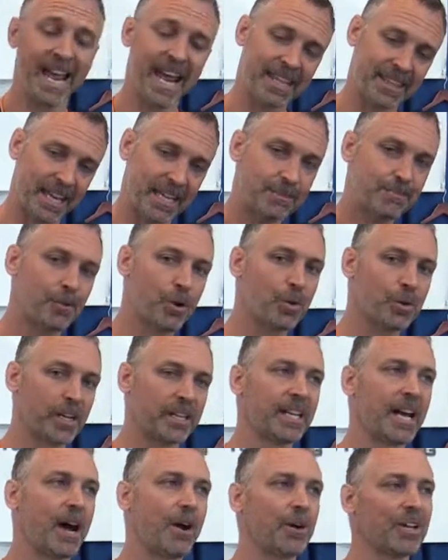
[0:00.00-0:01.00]
and that's
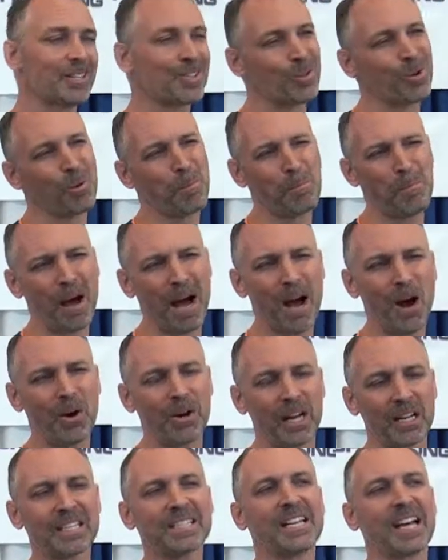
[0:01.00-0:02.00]
broken down into
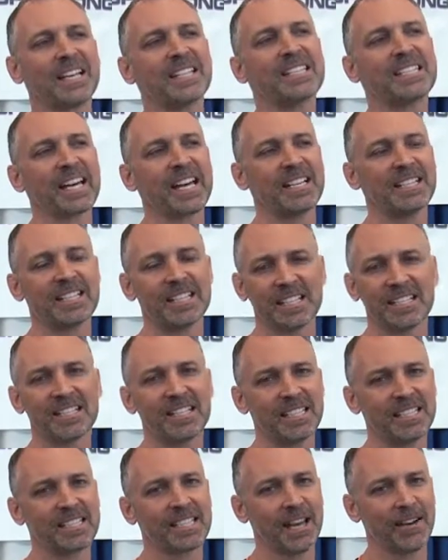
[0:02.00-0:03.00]
about, I'd say,
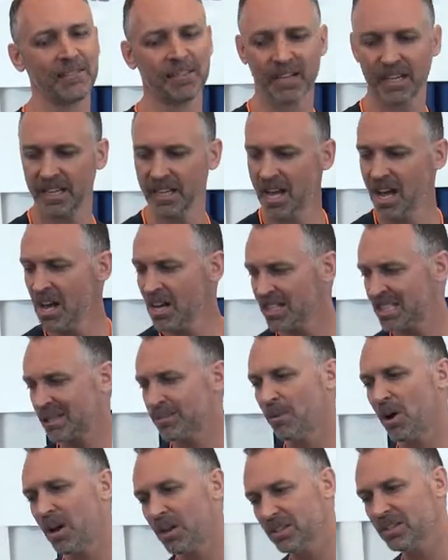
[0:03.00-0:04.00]
60, 70
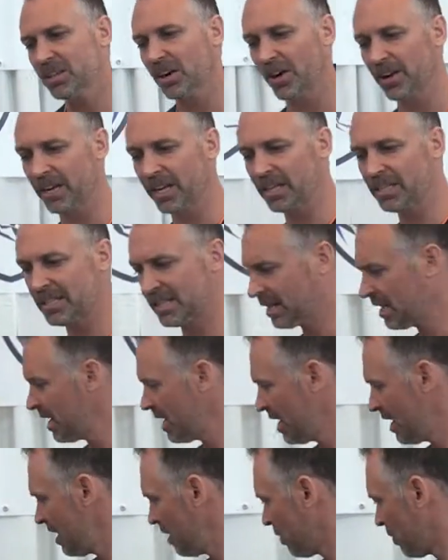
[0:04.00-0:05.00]
small targets.
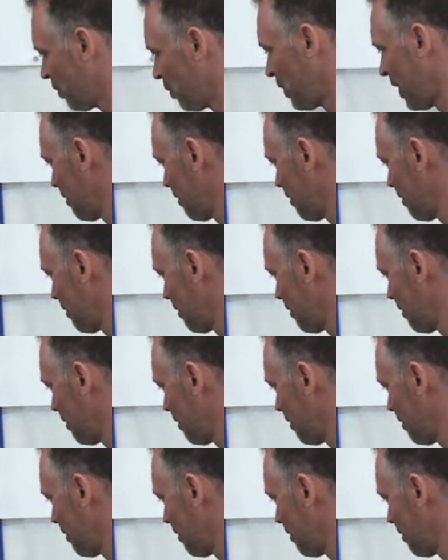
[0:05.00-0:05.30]
What